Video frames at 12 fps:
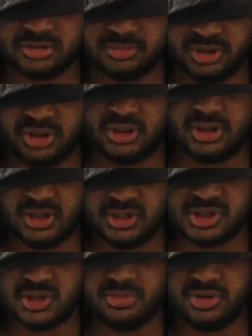putting an
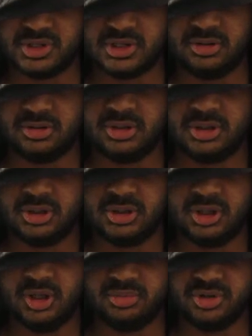innocent person
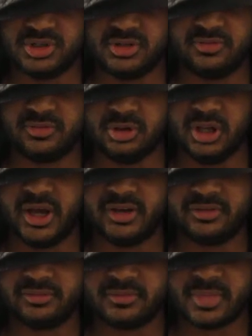in prison for
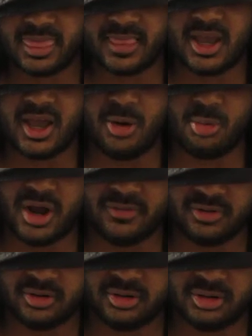life.
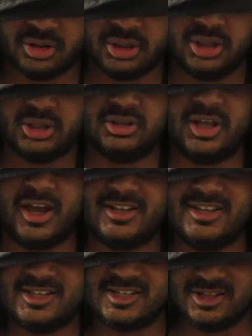However, that is